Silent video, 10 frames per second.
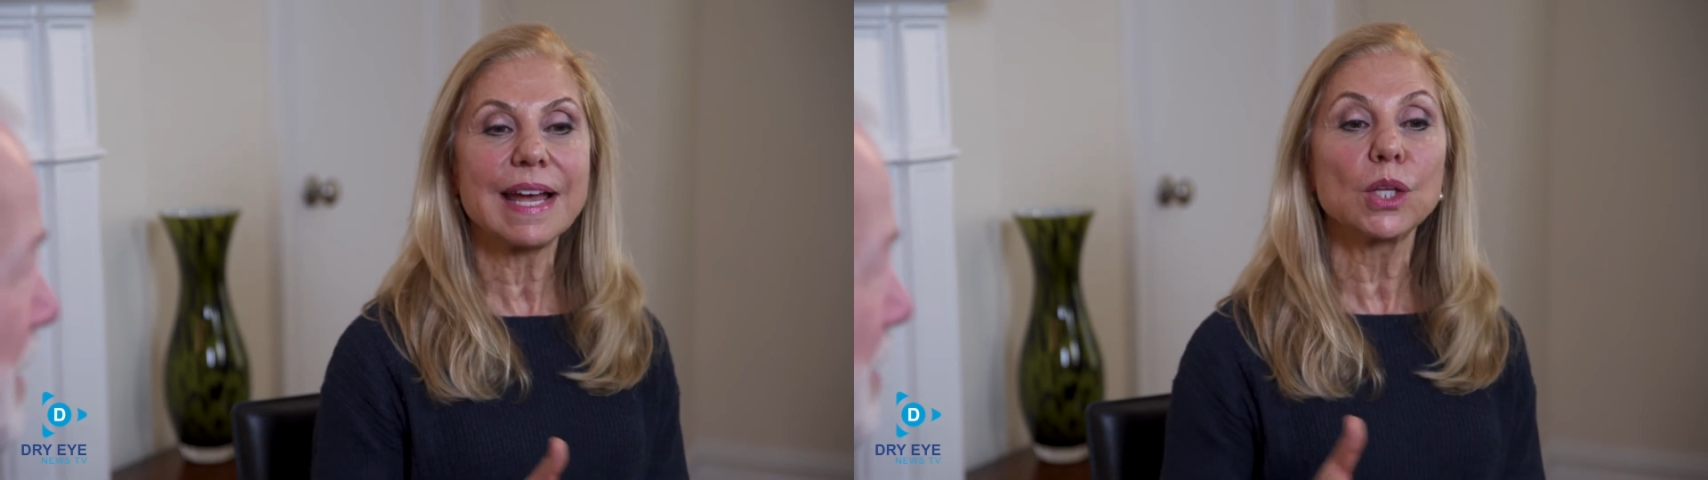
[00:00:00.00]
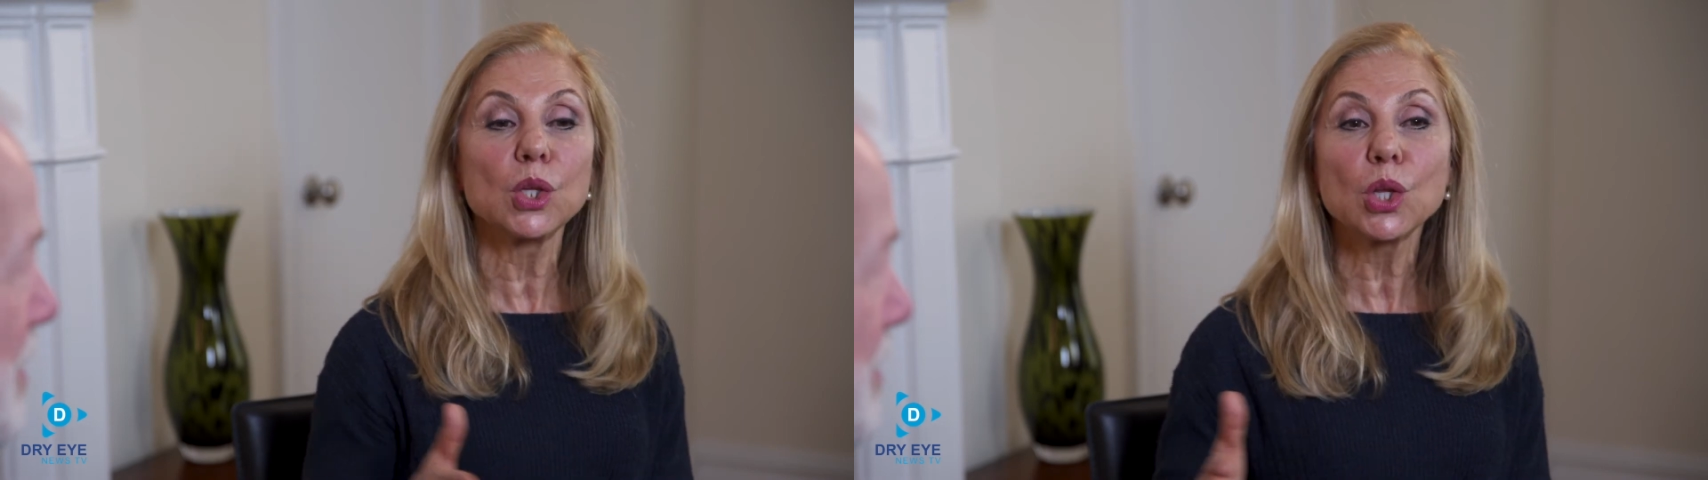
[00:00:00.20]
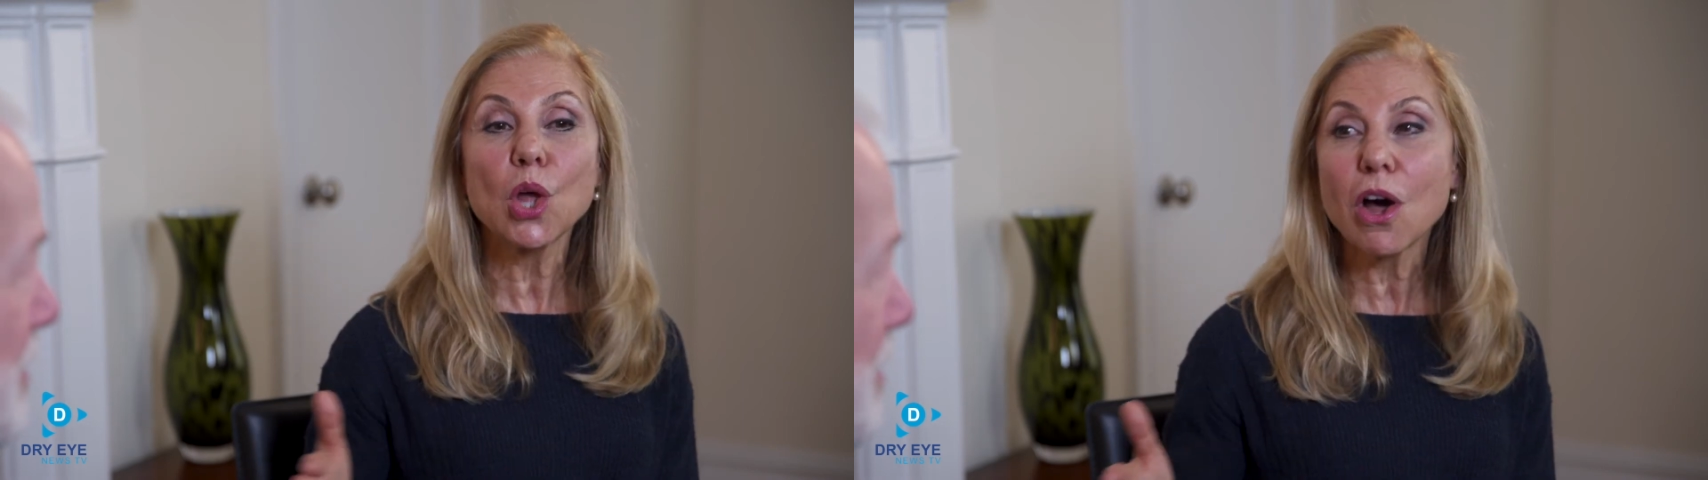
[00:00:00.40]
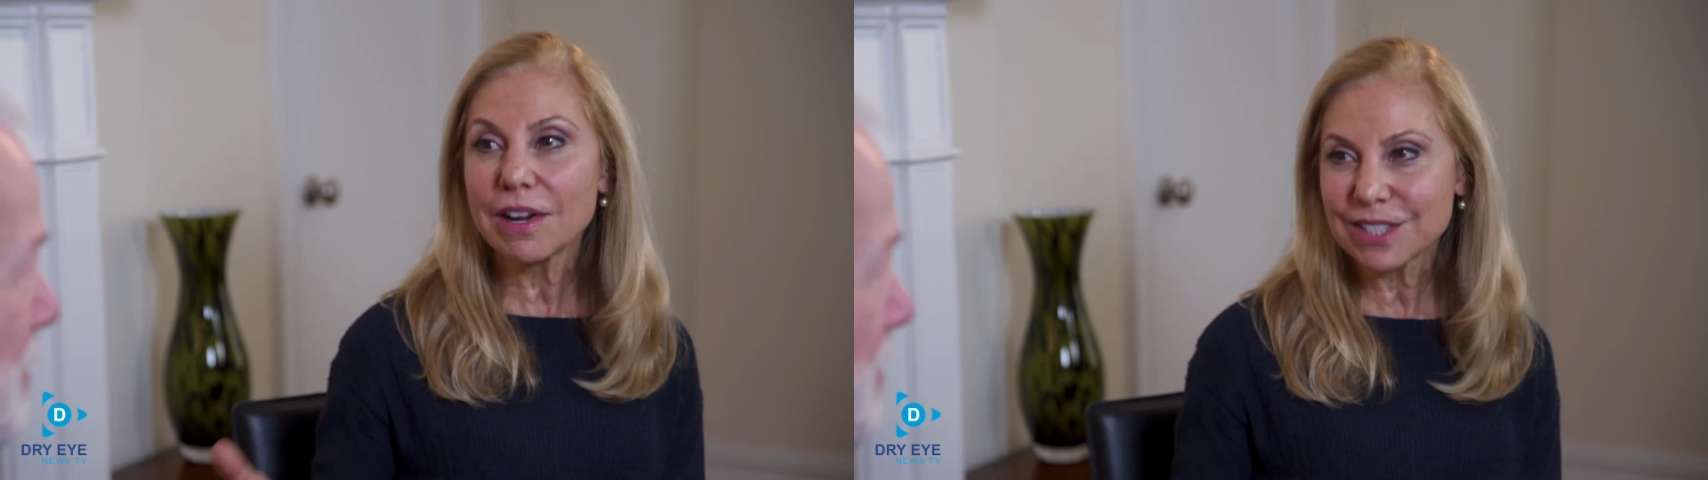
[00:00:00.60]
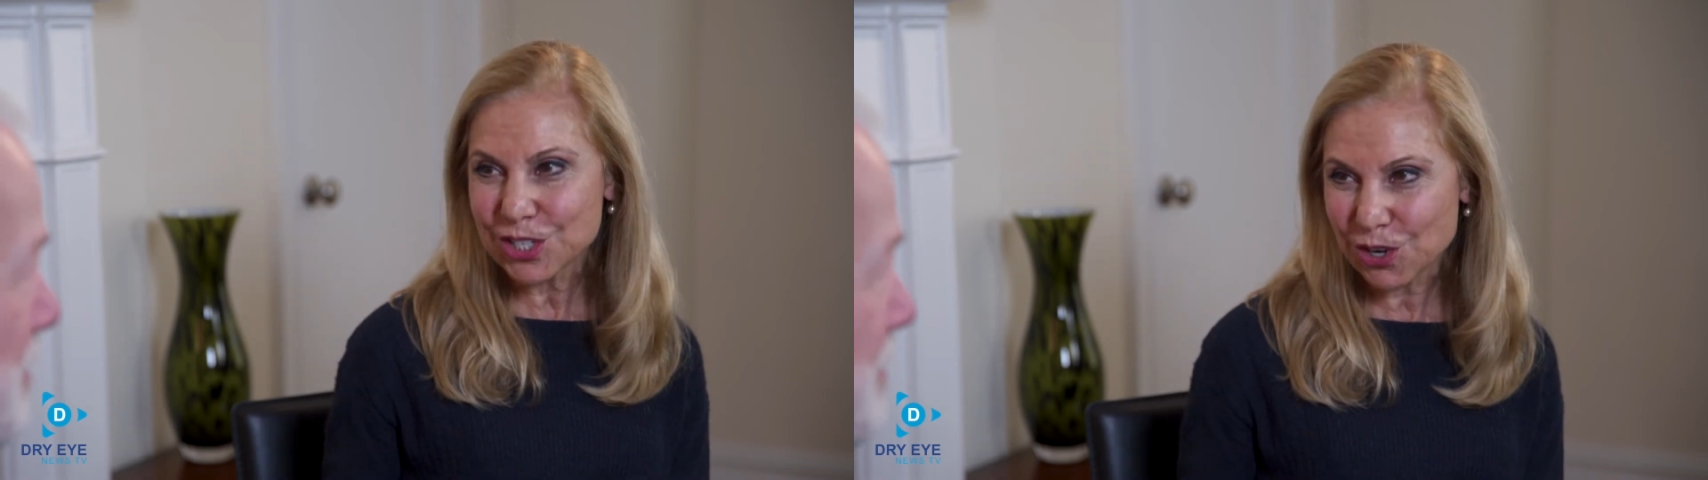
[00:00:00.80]
a
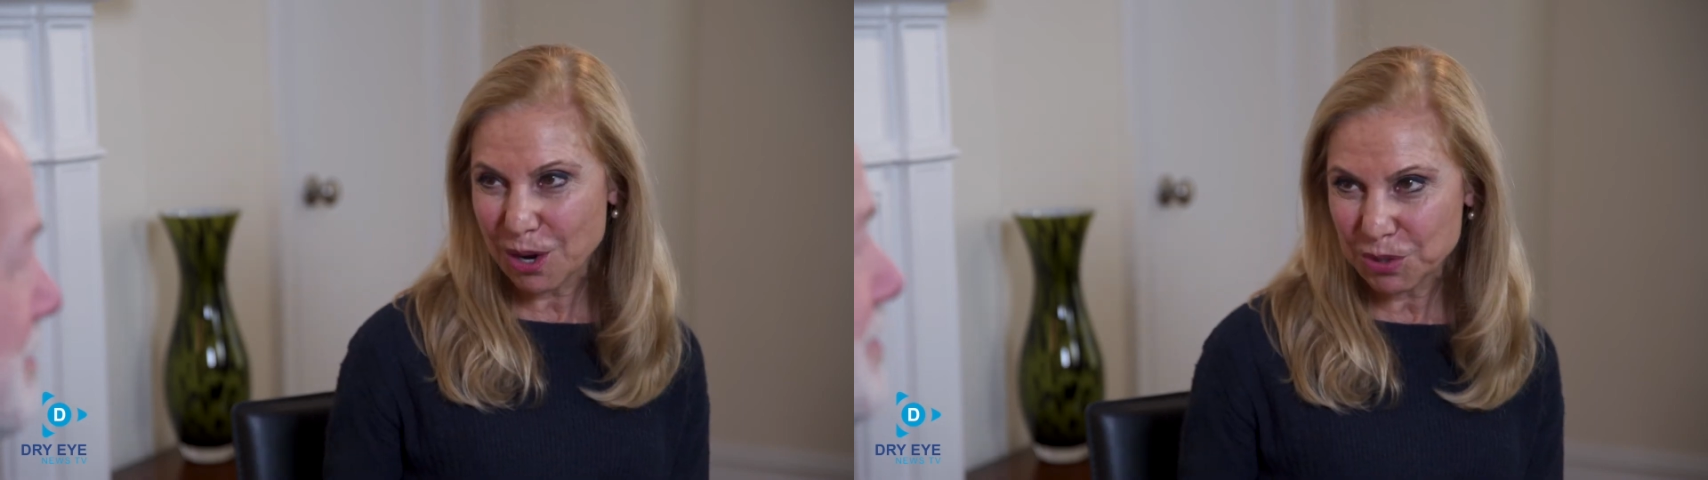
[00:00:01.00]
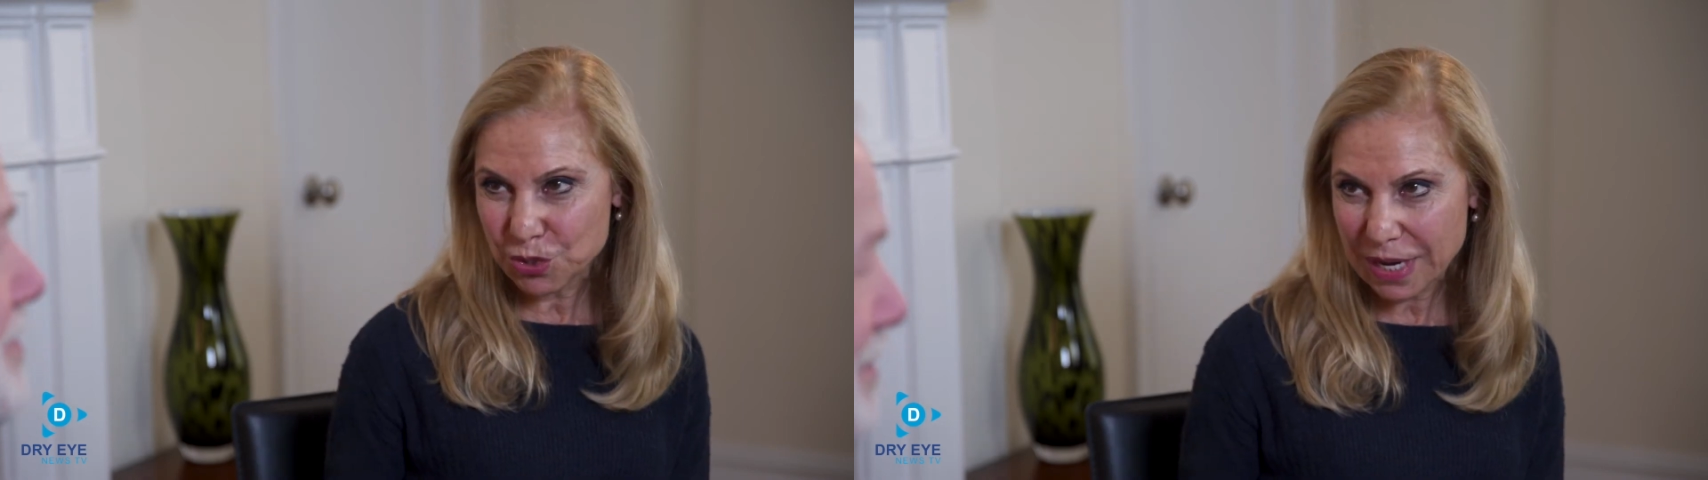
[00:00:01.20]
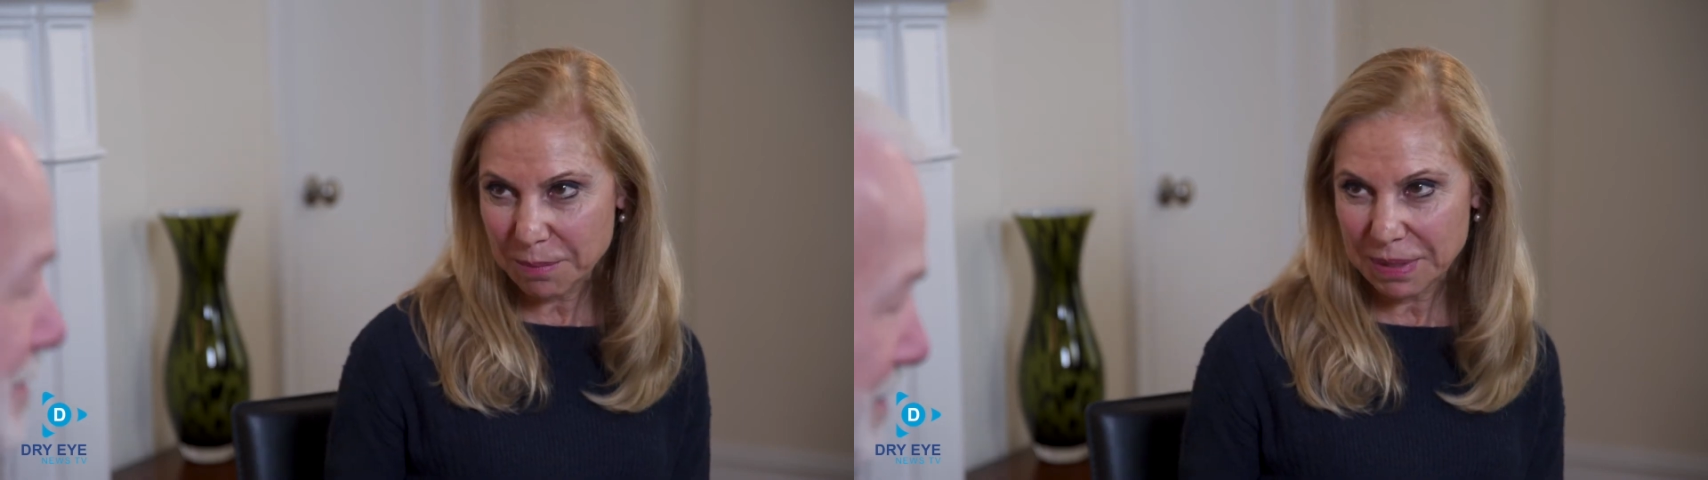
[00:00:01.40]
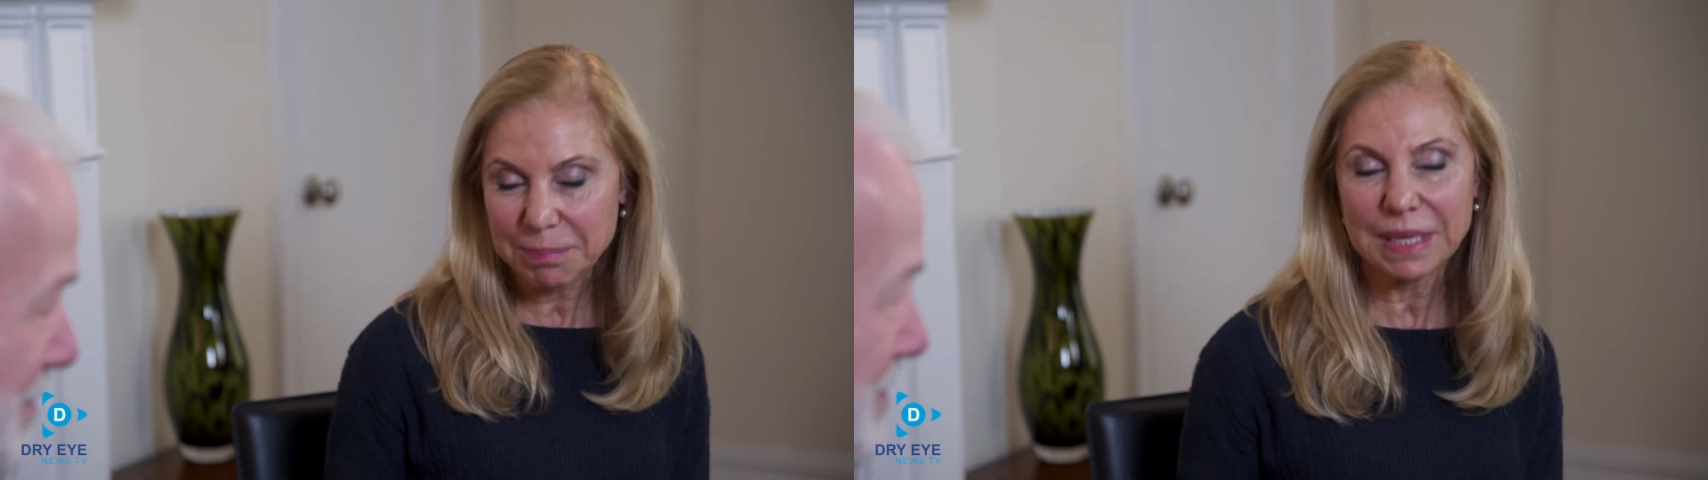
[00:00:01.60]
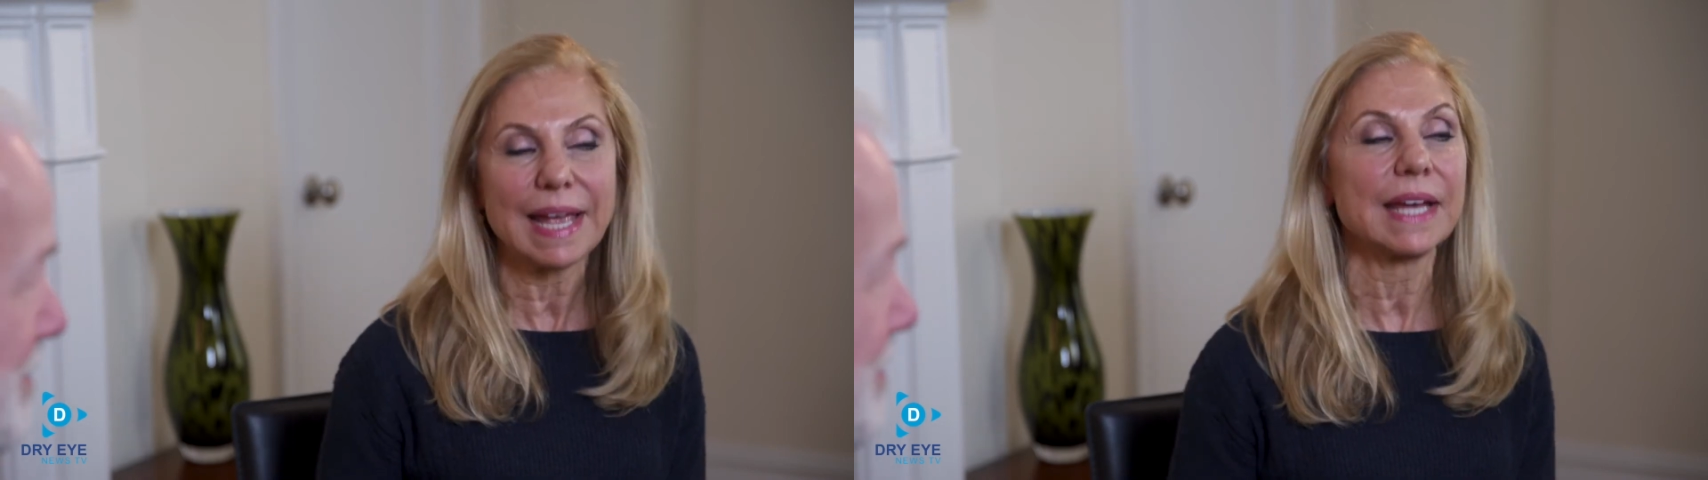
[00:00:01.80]
long-term treatment
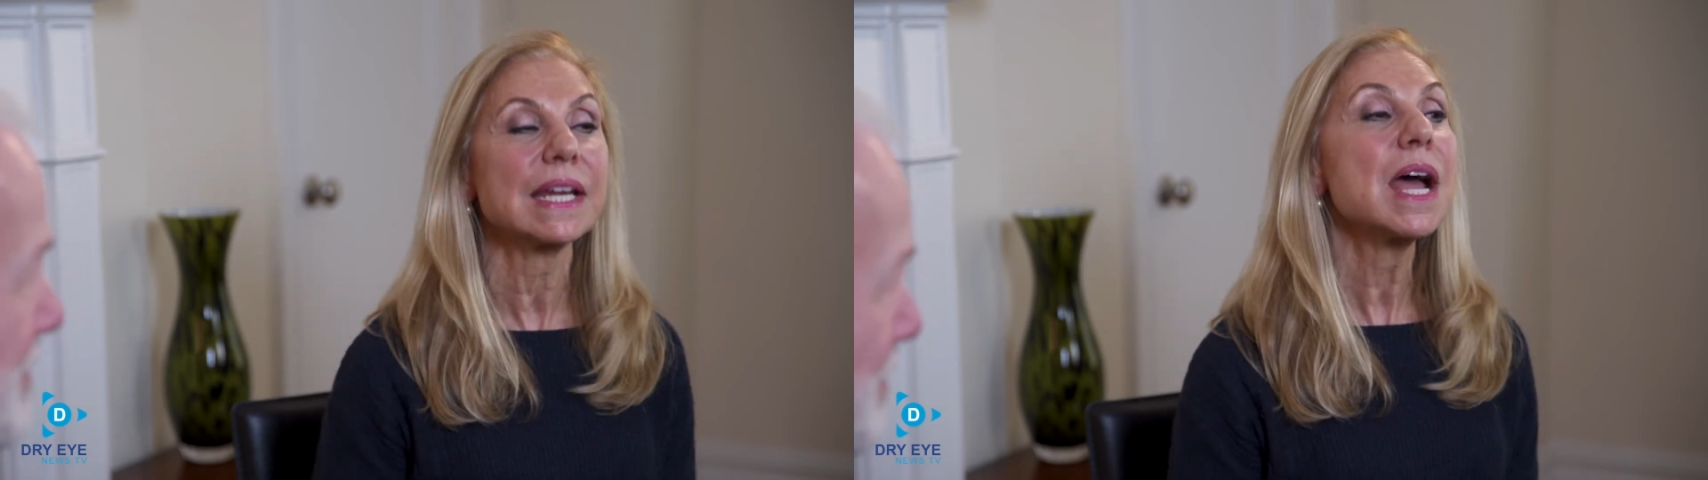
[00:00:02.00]
plan.